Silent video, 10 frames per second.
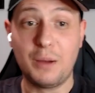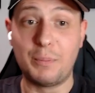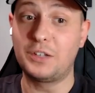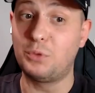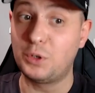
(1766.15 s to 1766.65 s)

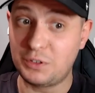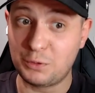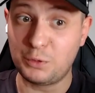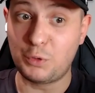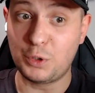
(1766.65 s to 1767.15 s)
But what
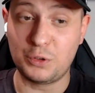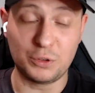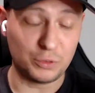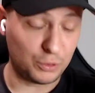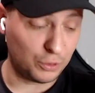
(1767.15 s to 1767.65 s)
do
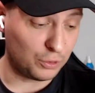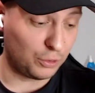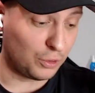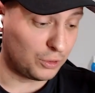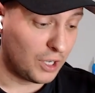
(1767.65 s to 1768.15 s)
you
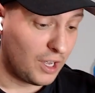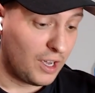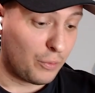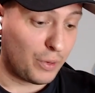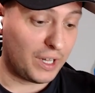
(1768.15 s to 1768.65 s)
know?
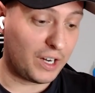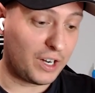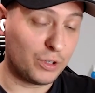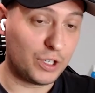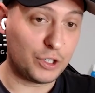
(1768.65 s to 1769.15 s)
When I
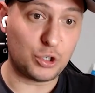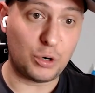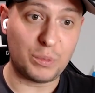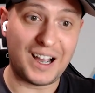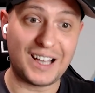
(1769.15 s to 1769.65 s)
got the
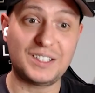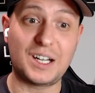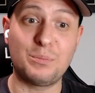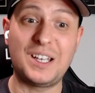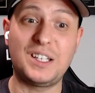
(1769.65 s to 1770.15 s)
job, I
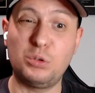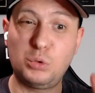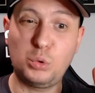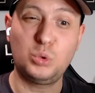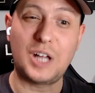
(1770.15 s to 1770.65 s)
start making
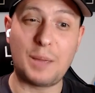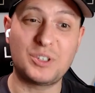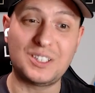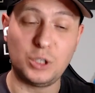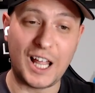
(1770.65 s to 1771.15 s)
two
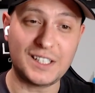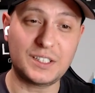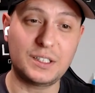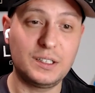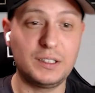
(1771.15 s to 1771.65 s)
times
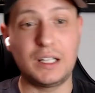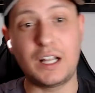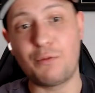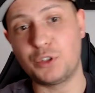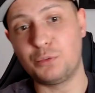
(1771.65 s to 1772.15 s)
less than
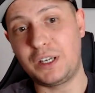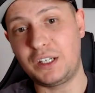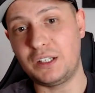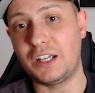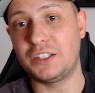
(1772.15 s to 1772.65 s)
I was
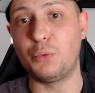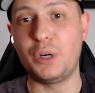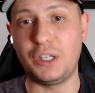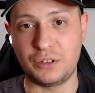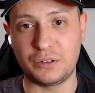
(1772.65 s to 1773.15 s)
making as a
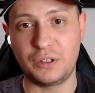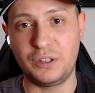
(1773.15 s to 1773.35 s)
waiter.